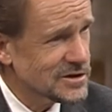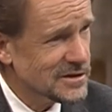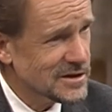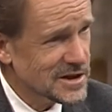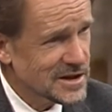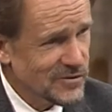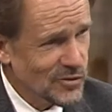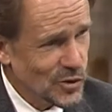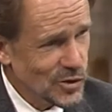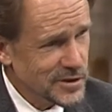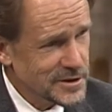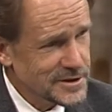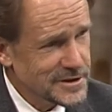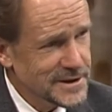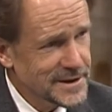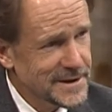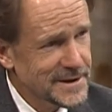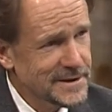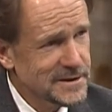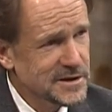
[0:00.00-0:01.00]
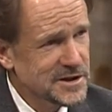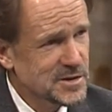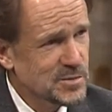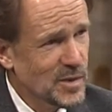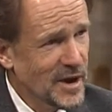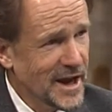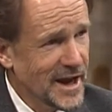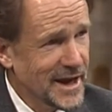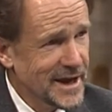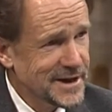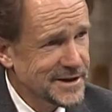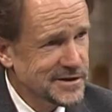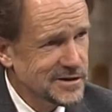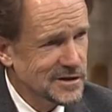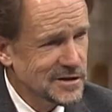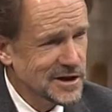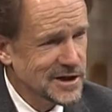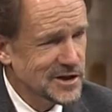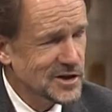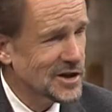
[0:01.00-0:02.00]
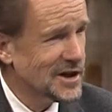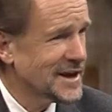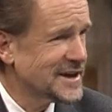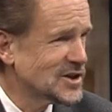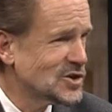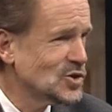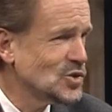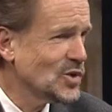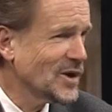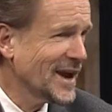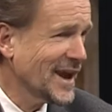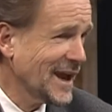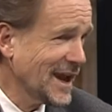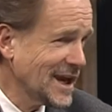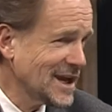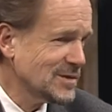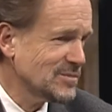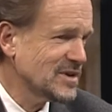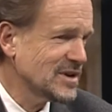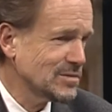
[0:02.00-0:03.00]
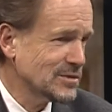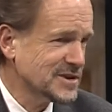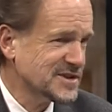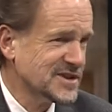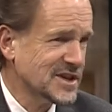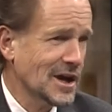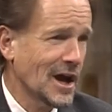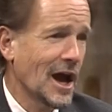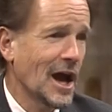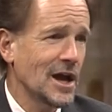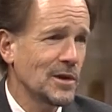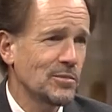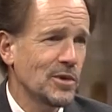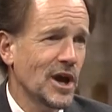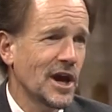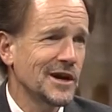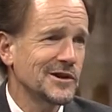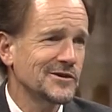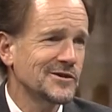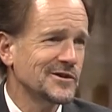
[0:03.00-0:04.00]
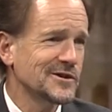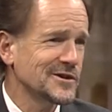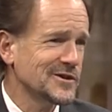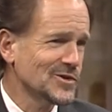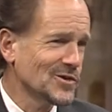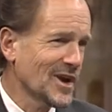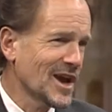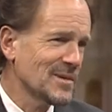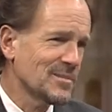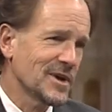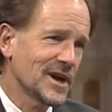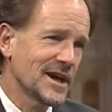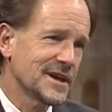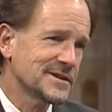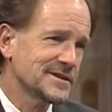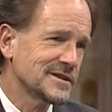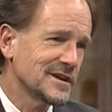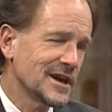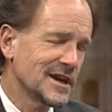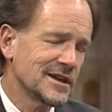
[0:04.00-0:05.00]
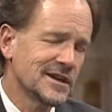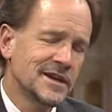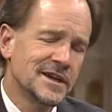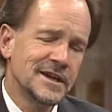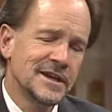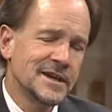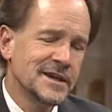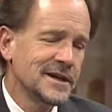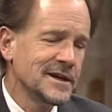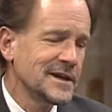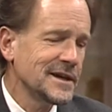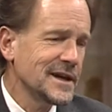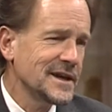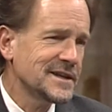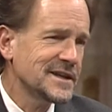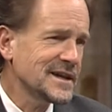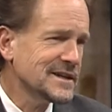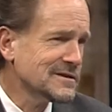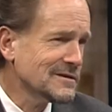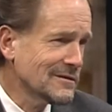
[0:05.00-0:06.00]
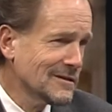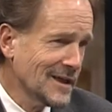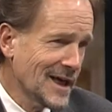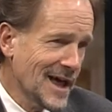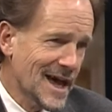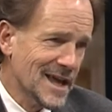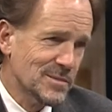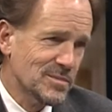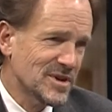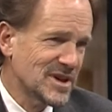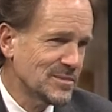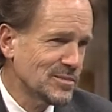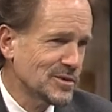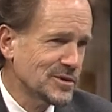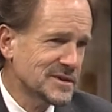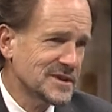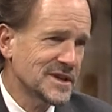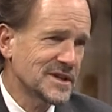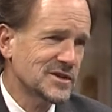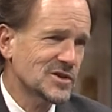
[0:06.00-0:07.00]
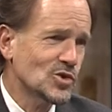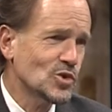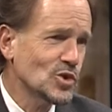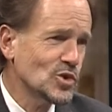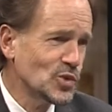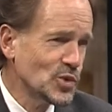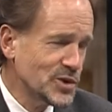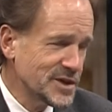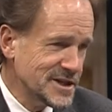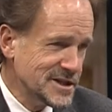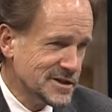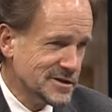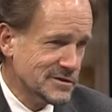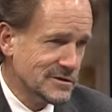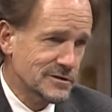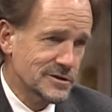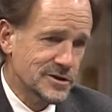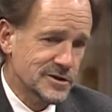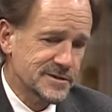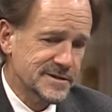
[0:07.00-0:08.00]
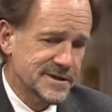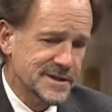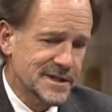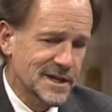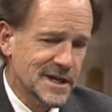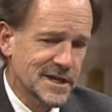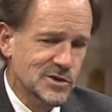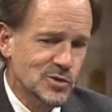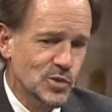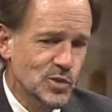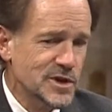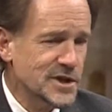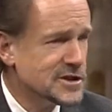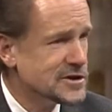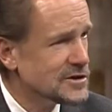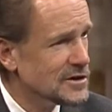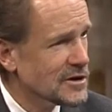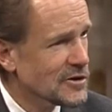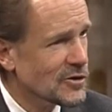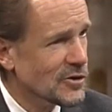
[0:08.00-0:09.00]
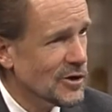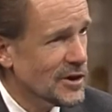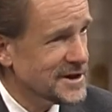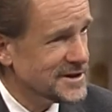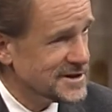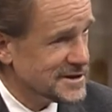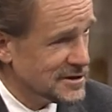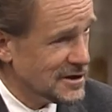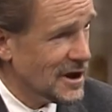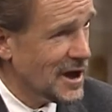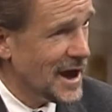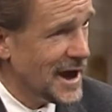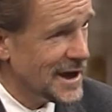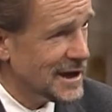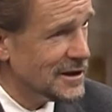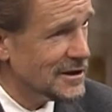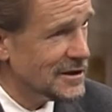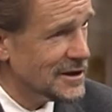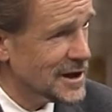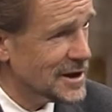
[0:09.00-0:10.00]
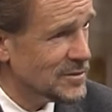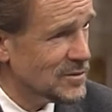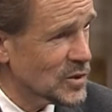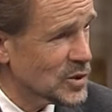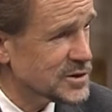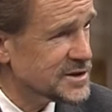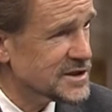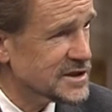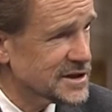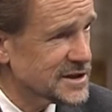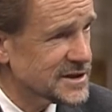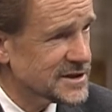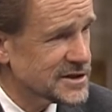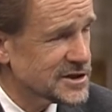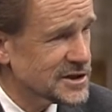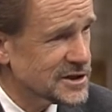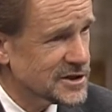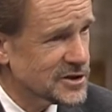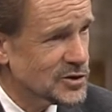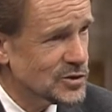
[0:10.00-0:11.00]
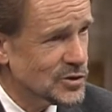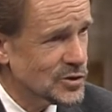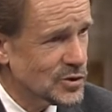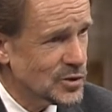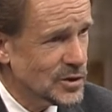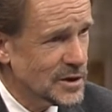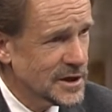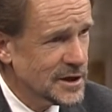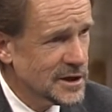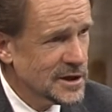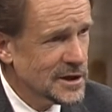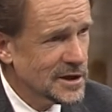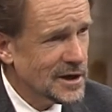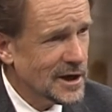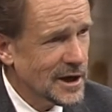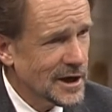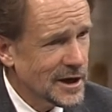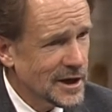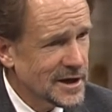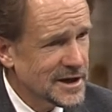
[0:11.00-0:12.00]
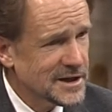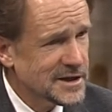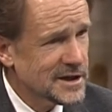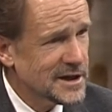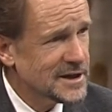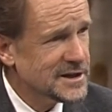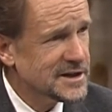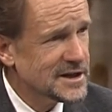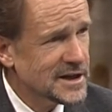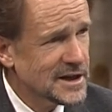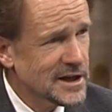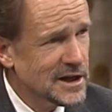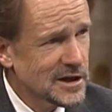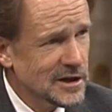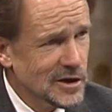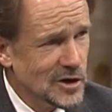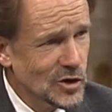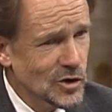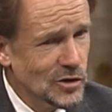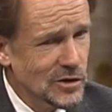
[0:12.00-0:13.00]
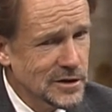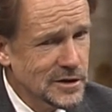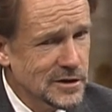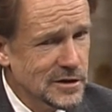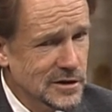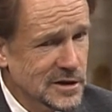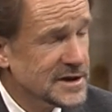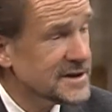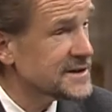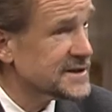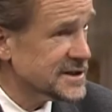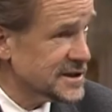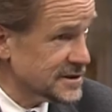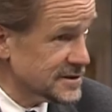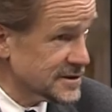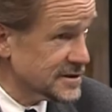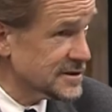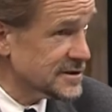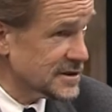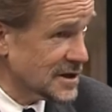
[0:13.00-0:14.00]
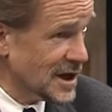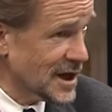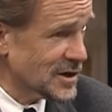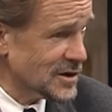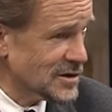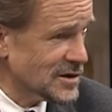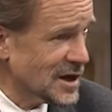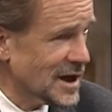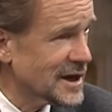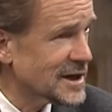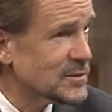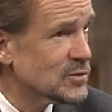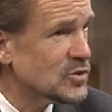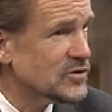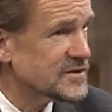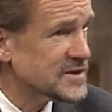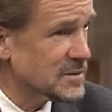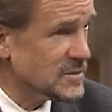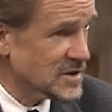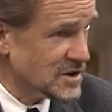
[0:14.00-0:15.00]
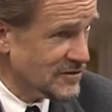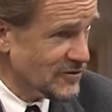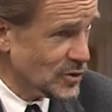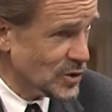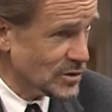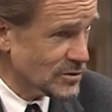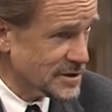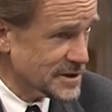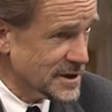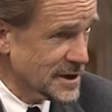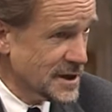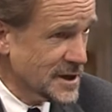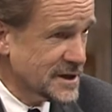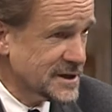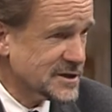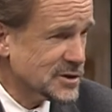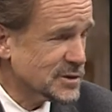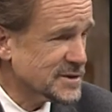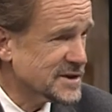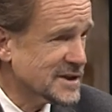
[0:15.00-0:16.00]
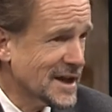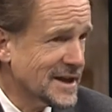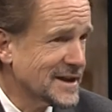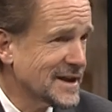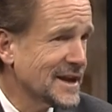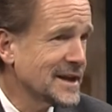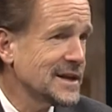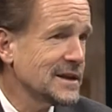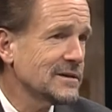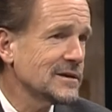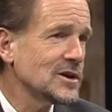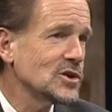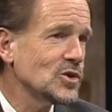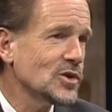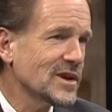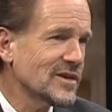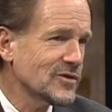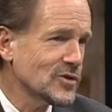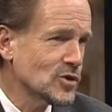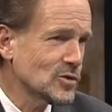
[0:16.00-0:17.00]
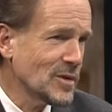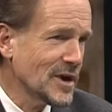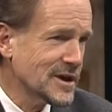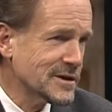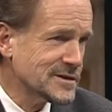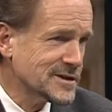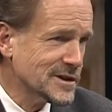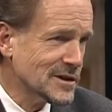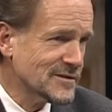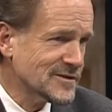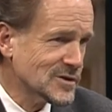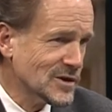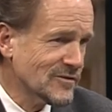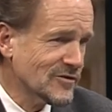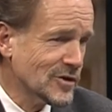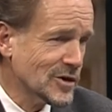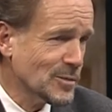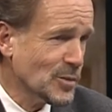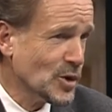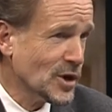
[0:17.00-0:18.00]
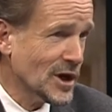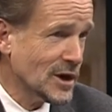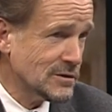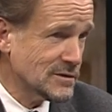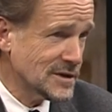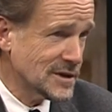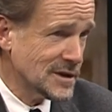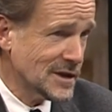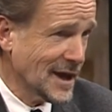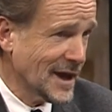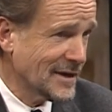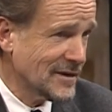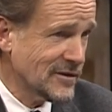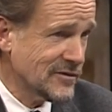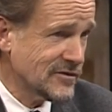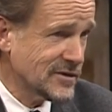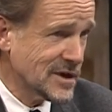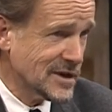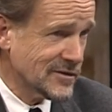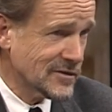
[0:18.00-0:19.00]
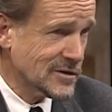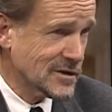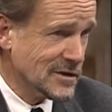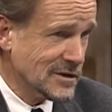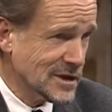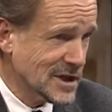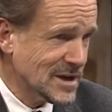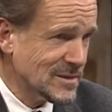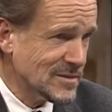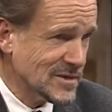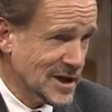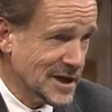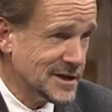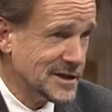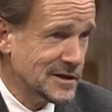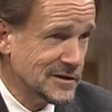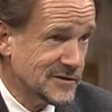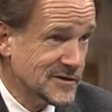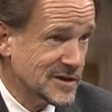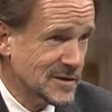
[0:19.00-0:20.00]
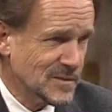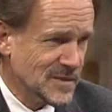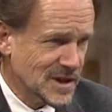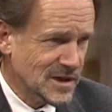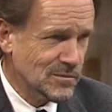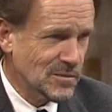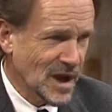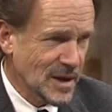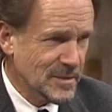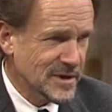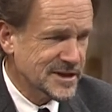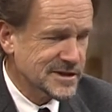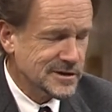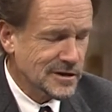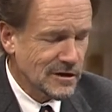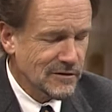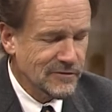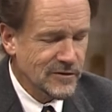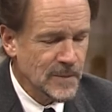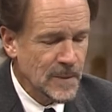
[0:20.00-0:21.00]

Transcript: that I've worked on that's passed, and I, I do hate people that say, I passed this or I passed that. It takes a lot of people. It takes good researchers. It takes reaching across the aisle on most things you do uh, and, and to get a good consensus on how to move something forward. So it's not anything you can ever do by yourself. So I'm very proud that I have never claimed I did something by myself.